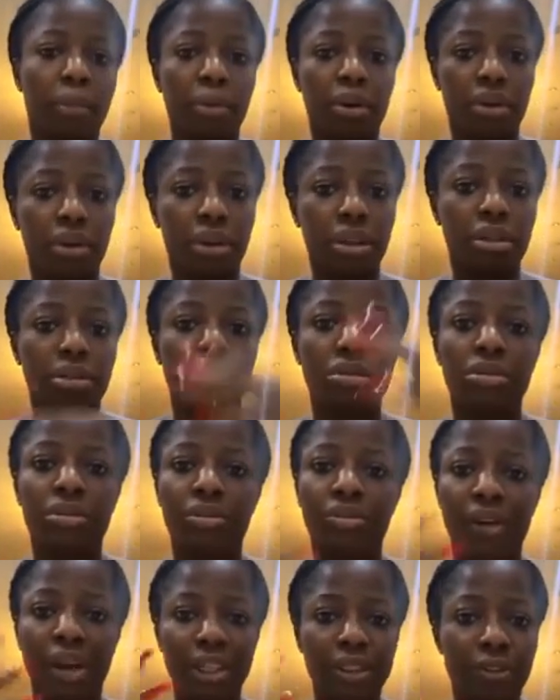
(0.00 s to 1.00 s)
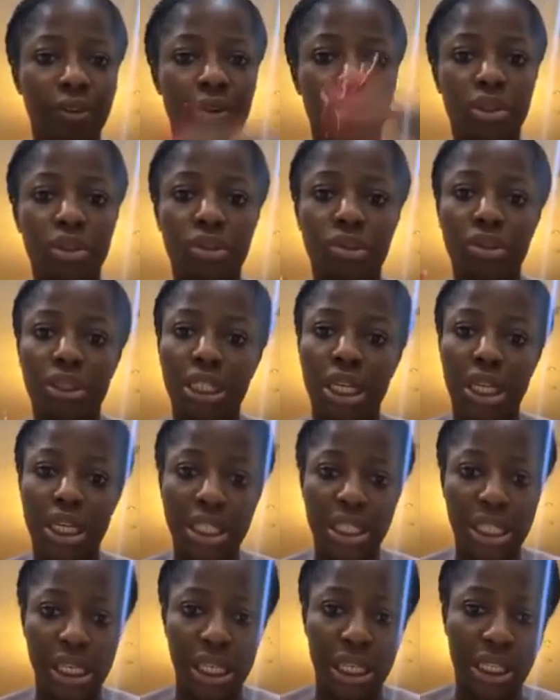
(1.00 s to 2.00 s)
But fast forward to
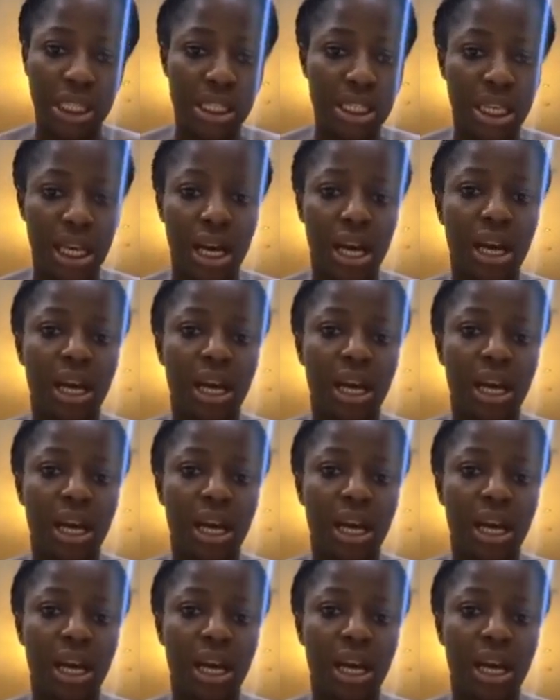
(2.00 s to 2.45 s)
years later,